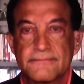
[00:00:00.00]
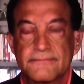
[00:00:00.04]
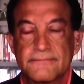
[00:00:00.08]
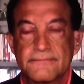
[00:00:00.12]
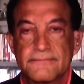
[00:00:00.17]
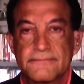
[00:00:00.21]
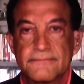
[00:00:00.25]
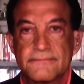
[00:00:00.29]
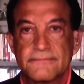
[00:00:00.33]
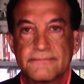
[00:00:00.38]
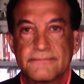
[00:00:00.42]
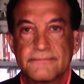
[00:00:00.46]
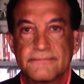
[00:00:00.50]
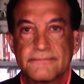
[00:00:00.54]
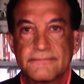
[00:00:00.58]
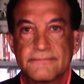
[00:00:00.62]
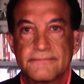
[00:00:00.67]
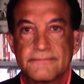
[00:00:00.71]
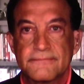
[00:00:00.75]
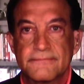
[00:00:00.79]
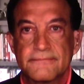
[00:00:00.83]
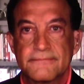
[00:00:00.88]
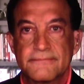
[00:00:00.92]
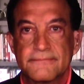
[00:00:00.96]

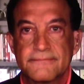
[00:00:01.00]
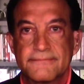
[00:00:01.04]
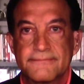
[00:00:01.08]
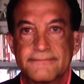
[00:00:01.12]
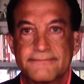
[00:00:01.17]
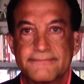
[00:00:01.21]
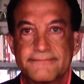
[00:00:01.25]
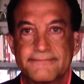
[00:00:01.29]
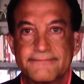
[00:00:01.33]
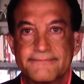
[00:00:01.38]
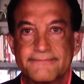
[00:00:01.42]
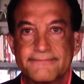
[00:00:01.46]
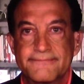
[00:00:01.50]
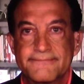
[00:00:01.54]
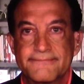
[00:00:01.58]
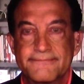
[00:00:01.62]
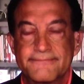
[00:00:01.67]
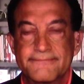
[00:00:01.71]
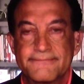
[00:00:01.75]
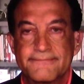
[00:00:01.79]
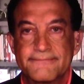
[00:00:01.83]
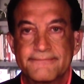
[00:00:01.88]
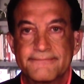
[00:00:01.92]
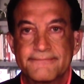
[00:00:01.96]

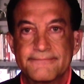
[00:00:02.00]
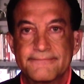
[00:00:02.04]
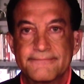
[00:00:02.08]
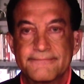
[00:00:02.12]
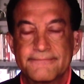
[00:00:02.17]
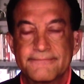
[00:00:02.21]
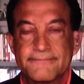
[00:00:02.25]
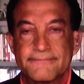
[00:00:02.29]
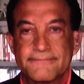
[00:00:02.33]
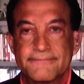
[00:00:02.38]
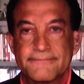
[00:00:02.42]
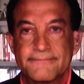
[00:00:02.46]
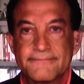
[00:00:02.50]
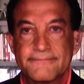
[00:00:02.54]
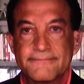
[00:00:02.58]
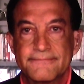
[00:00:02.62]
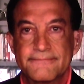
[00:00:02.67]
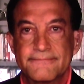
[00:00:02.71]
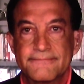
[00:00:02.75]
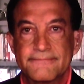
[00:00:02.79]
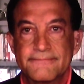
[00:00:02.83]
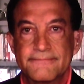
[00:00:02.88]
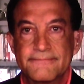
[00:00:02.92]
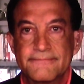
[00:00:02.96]

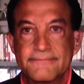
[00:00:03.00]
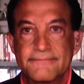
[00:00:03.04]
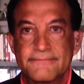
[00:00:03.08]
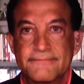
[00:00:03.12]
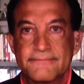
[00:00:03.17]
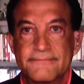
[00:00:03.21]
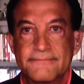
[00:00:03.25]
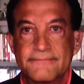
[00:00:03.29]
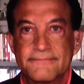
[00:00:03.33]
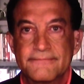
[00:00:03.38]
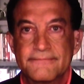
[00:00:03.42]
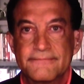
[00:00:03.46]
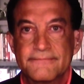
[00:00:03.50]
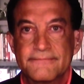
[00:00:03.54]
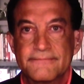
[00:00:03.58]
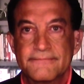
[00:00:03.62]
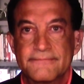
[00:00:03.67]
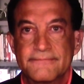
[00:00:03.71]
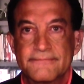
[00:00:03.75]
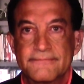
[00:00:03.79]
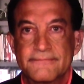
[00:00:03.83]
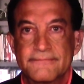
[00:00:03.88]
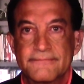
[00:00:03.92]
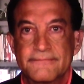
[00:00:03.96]

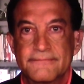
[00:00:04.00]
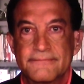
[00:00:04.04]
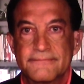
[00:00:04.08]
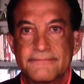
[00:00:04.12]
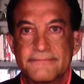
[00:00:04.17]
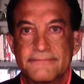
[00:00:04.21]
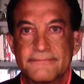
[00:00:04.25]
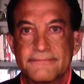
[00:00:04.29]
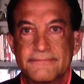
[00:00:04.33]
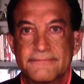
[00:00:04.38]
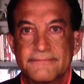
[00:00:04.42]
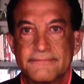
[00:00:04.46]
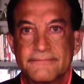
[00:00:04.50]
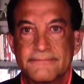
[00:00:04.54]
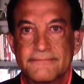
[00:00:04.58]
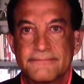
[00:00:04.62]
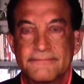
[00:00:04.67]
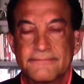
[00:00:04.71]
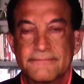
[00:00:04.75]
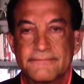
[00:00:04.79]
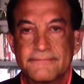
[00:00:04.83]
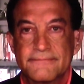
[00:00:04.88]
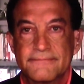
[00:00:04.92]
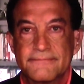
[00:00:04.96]

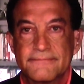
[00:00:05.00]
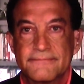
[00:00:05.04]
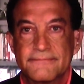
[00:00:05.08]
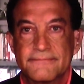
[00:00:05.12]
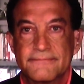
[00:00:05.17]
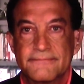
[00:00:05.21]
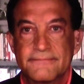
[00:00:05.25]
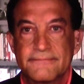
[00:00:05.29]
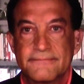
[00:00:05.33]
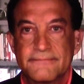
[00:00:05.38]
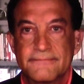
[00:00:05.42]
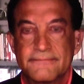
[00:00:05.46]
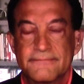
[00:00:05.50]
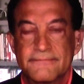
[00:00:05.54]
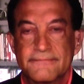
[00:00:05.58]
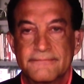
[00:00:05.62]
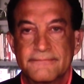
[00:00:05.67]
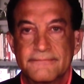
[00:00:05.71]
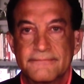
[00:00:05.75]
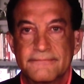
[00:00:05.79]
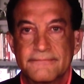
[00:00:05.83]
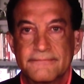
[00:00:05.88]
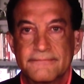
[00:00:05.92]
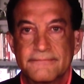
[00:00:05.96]

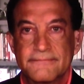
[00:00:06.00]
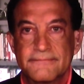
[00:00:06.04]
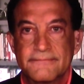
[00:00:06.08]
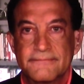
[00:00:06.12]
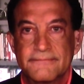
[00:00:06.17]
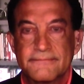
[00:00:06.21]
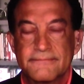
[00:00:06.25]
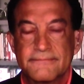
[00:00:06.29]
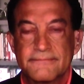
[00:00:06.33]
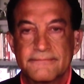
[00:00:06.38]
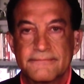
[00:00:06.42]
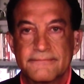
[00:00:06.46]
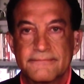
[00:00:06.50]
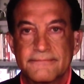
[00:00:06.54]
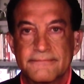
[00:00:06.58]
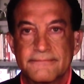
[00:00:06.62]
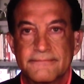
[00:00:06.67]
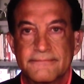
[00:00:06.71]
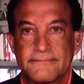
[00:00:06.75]
(silent)